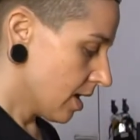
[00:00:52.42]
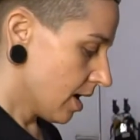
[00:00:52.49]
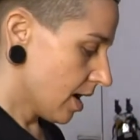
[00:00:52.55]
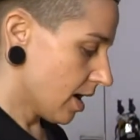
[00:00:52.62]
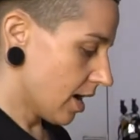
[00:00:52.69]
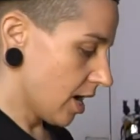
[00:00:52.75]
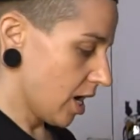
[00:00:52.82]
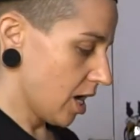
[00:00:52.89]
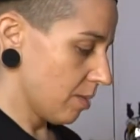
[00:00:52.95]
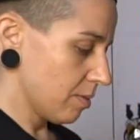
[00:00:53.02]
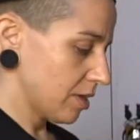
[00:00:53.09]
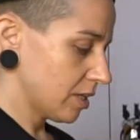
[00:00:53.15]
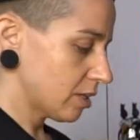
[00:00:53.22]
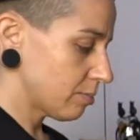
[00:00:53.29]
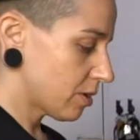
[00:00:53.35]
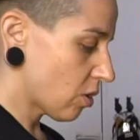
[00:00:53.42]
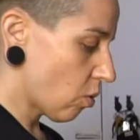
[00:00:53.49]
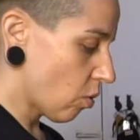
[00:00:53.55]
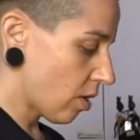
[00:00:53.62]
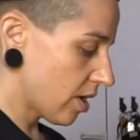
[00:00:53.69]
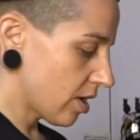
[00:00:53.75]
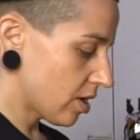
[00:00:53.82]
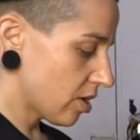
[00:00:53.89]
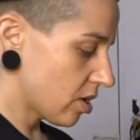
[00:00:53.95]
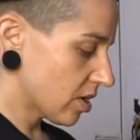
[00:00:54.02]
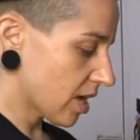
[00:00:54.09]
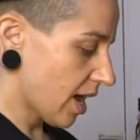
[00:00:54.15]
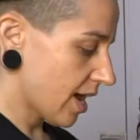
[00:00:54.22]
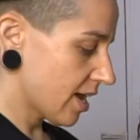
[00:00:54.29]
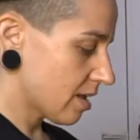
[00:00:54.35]
A little bit of oil,
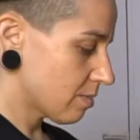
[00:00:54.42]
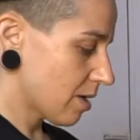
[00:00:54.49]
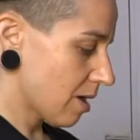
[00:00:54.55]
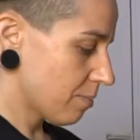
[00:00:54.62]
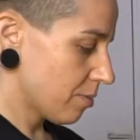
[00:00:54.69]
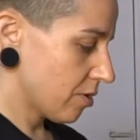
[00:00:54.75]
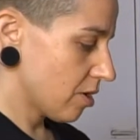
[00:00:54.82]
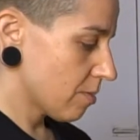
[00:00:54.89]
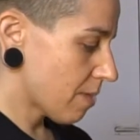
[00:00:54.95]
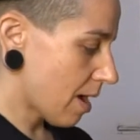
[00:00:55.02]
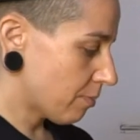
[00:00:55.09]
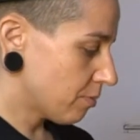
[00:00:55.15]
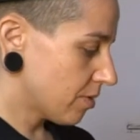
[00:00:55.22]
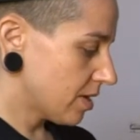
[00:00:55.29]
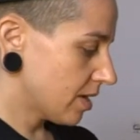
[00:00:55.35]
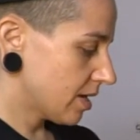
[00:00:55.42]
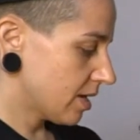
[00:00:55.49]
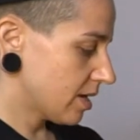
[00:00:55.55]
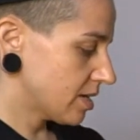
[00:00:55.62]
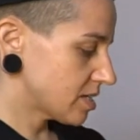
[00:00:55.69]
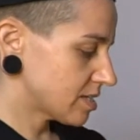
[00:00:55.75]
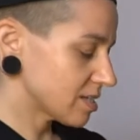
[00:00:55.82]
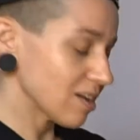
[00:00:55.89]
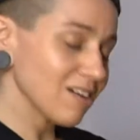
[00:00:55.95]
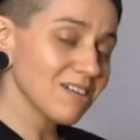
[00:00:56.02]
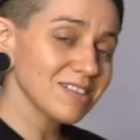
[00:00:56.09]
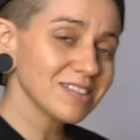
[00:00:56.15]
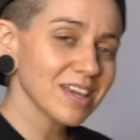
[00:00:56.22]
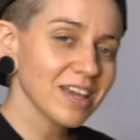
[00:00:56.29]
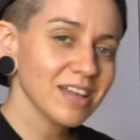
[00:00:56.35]
cayenne pepper, paprika,
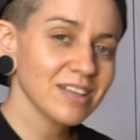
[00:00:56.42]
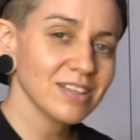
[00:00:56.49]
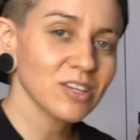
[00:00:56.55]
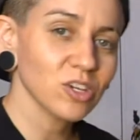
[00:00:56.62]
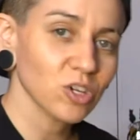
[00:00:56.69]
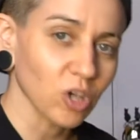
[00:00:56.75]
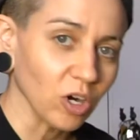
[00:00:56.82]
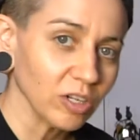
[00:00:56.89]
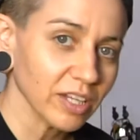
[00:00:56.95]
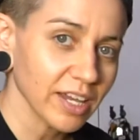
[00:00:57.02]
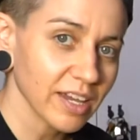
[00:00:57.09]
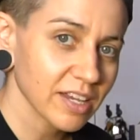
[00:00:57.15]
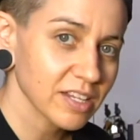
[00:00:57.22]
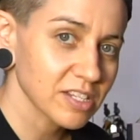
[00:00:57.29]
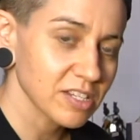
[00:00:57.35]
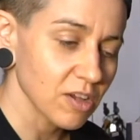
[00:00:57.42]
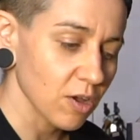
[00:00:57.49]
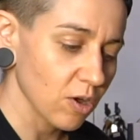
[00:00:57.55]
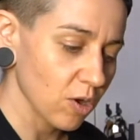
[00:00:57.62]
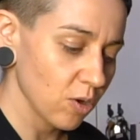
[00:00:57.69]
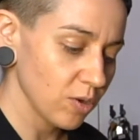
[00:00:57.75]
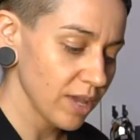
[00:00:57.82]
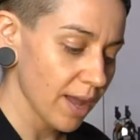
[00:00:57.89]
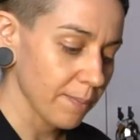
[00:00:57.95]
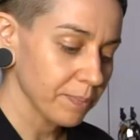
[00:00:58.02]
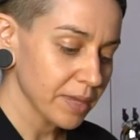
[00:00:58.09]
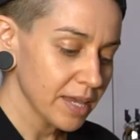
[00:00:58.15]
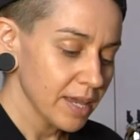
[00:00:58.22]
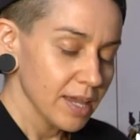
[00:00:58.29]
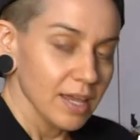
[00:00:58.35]
salt, and garlic. So yeah,
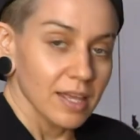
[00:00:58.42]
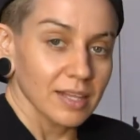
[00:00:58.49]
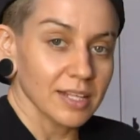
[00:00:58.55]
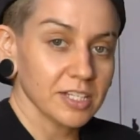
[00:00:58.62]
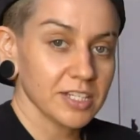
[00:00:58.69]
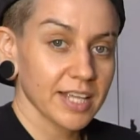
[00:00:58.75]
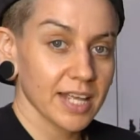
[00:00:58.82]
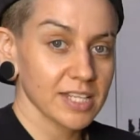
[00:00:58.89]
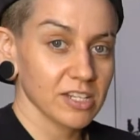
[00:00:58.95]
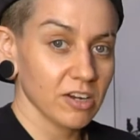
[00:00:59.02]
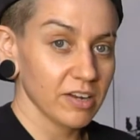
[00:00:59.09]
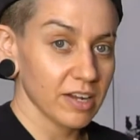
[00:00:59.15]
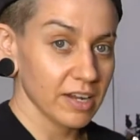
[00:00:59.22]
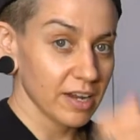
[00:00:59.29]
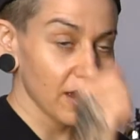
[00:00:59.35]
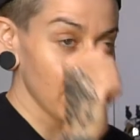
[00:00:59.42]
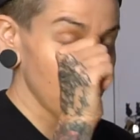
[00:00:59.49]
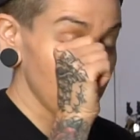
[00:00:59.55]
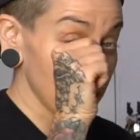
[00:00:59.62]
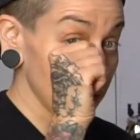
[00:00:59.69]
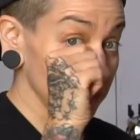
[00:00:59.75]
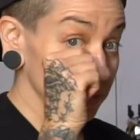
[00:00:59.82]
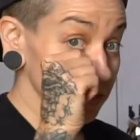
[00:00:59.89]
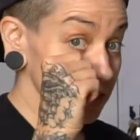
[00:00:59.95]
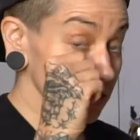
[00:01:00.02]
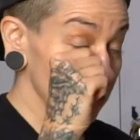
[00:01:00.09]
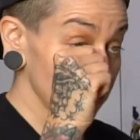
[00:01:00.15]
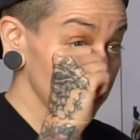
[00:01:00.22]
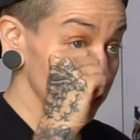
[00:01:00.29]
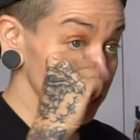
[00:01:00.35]
let's just get started.
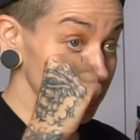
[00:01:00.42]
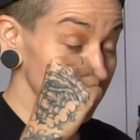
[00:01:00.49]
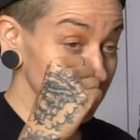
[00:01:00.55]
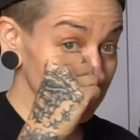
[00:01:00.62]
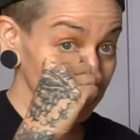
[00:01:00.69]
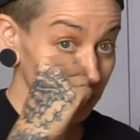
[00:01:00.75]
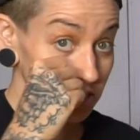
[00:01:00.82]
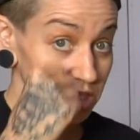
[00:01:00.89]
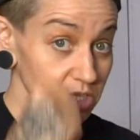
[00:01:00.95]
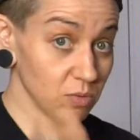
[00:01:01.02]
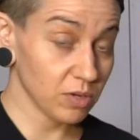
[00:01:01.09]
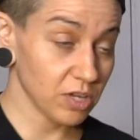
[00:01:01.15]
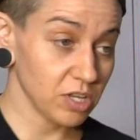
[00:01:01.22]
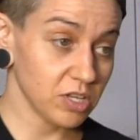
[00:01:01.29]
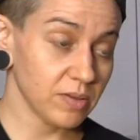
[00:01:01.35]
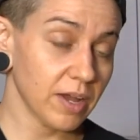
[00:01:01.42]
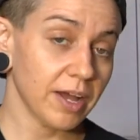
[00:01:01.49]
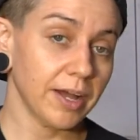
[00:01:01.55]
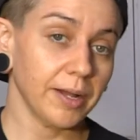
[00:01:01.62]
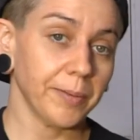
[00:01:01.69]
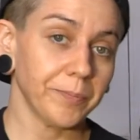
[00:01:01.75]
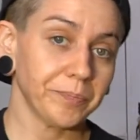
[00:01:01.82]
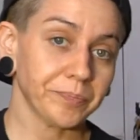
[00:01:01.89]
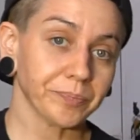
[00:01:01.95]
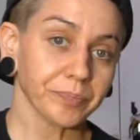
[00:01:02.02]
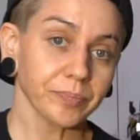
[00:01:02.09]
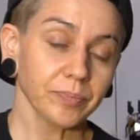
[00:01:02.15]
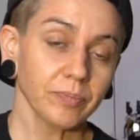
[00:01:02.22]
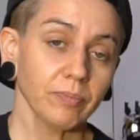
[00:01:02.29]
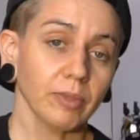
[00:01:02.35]
So first things first, you want to
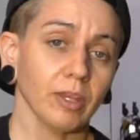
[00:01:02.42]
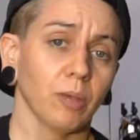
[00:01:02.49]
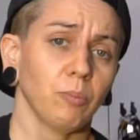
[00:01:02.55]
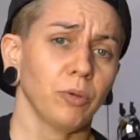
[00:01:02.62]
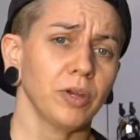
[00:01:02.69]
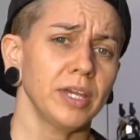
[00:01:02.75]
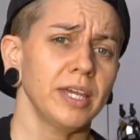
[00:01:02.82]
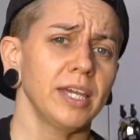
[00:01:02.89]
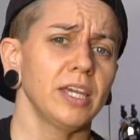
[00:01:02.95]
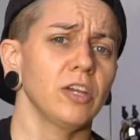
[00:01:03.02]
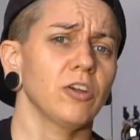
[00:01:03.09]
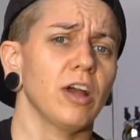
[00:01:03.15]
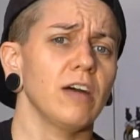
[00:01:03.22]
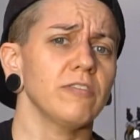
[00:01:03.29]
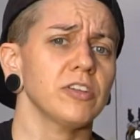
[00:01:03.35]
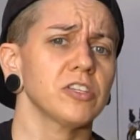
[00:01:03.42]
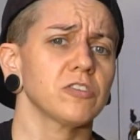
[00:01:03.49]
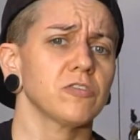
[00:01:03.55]
preheat your oven to